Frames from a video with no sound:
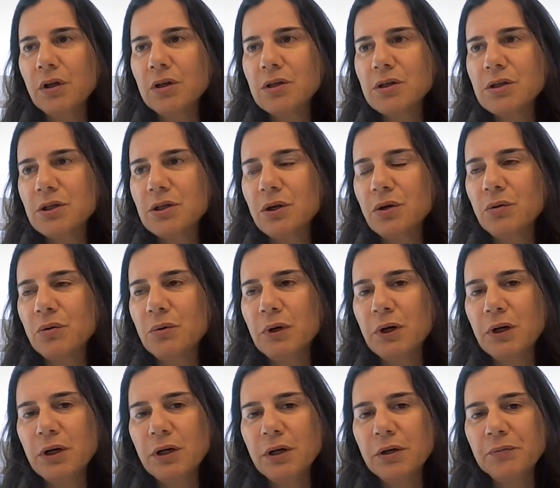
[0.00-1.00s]
So
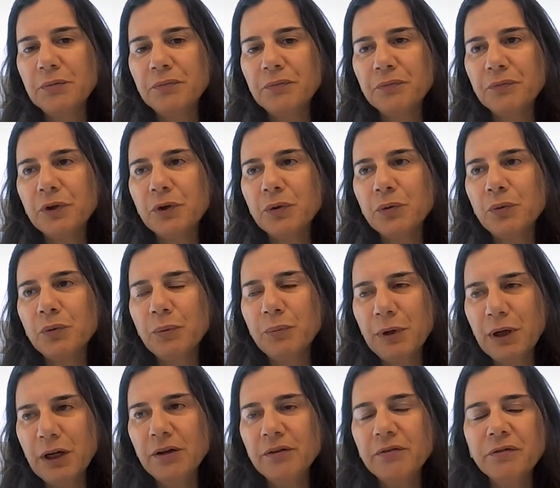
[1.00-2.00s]
we
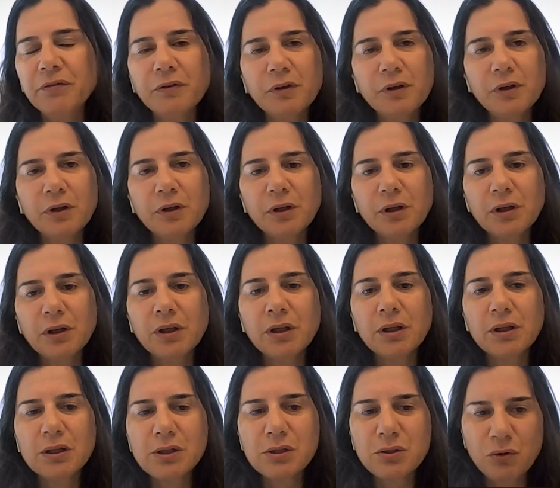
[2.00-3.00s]
believe
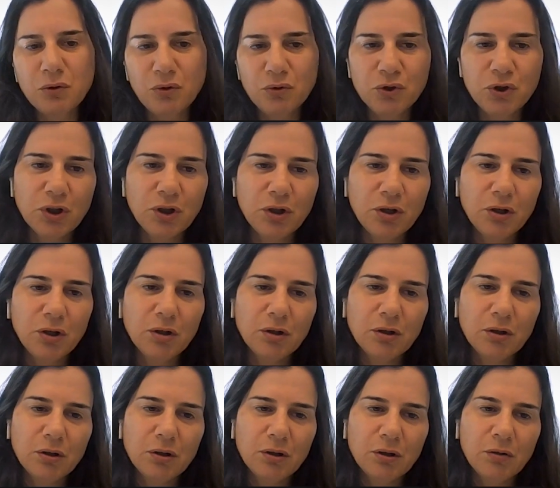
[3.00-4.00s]
that the solution
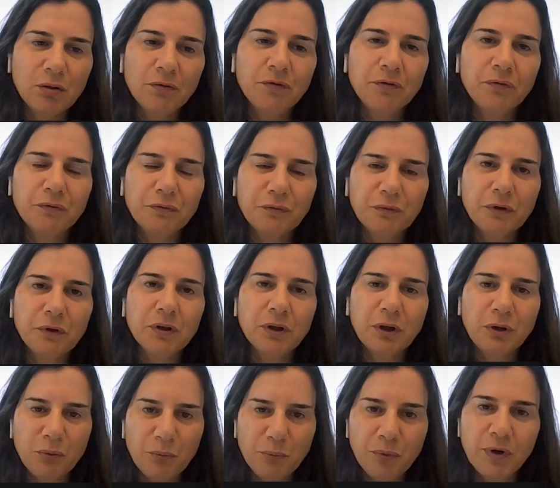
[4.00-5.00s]
of the
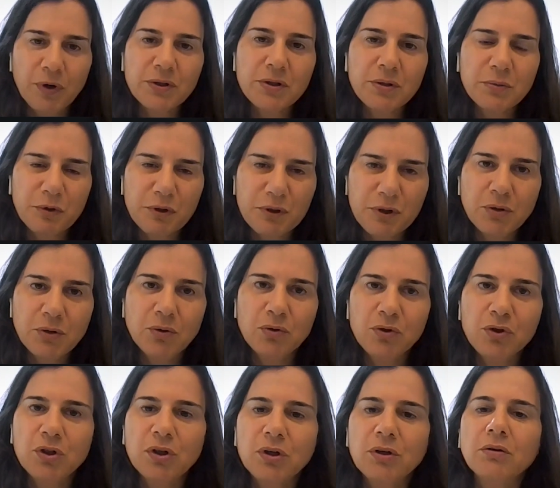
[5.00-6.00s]
compostable
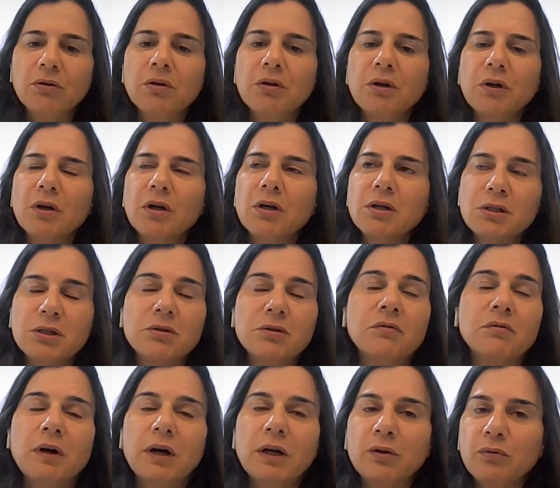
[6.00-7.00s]
solution is the
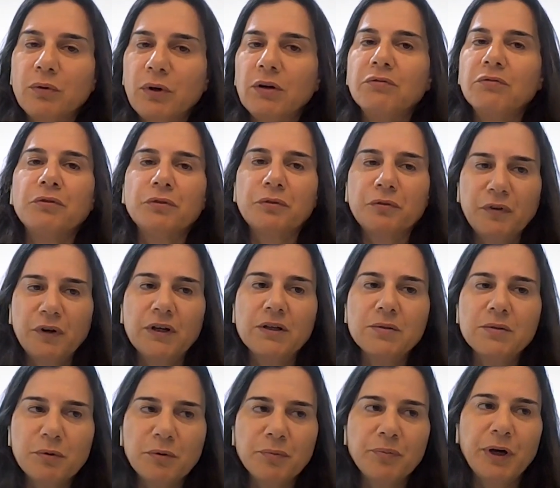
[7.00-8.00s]
right one for the
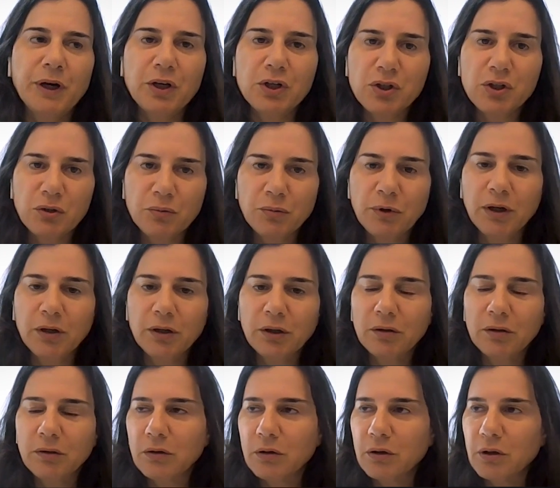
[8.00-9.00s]
flexible packaging market,